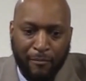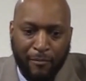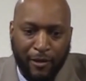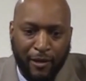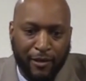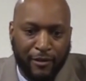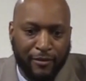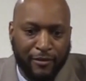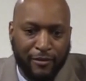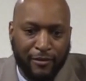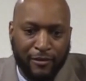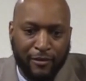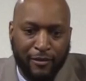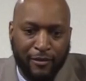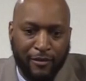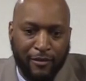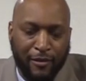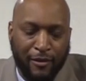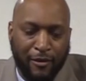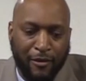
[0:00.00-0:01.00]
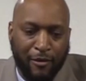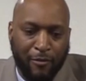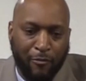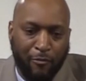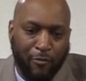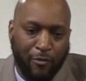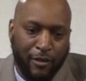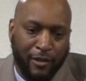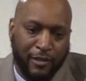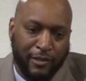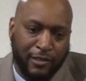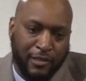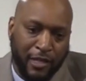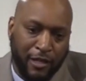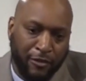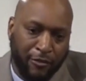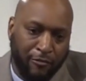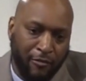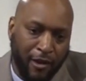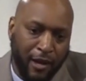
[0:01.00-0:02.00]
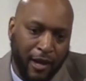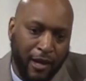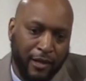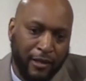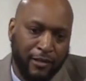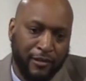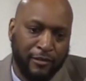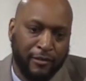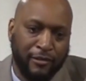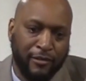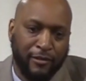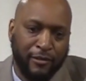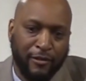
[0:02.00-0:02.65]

But in 10th grade,